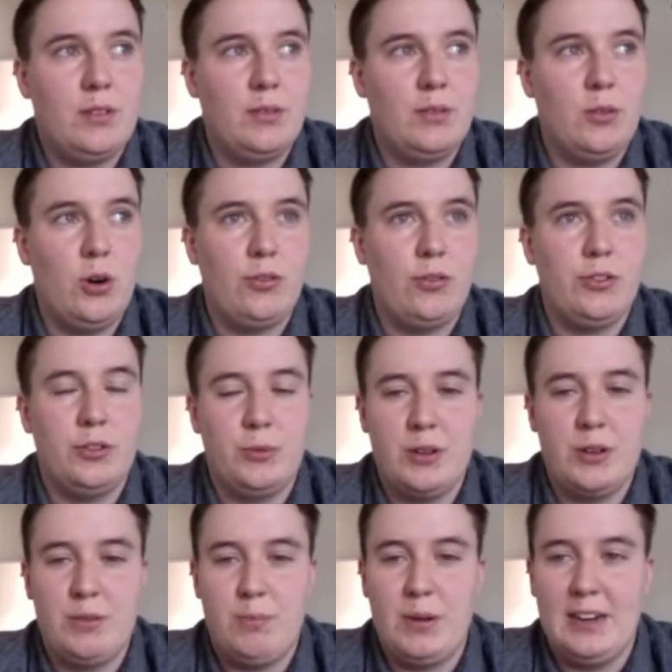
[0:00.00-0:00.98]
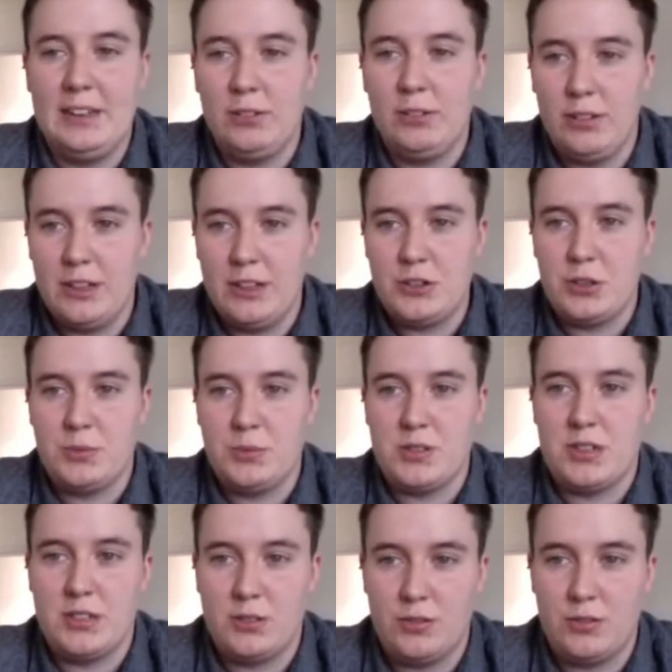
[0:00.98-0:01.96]
Often we belittle their
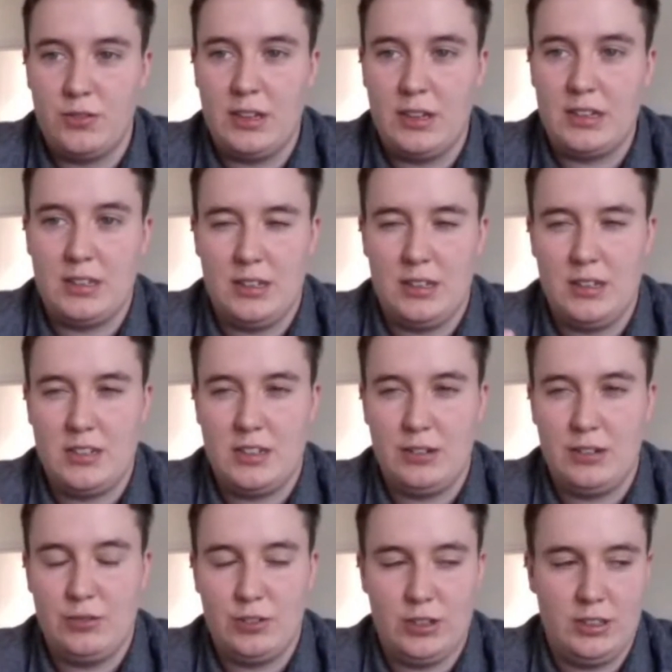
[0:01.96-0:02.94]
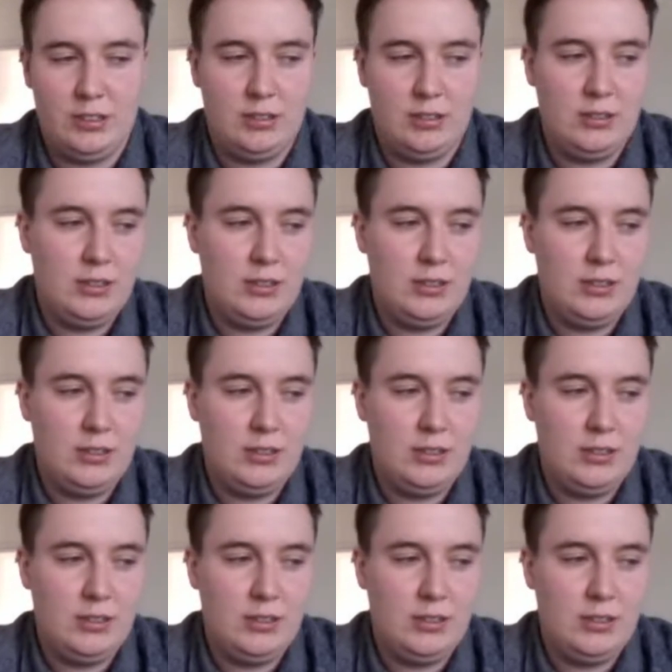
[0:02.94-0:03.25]
jobs, and I sort of liked the idea of trying to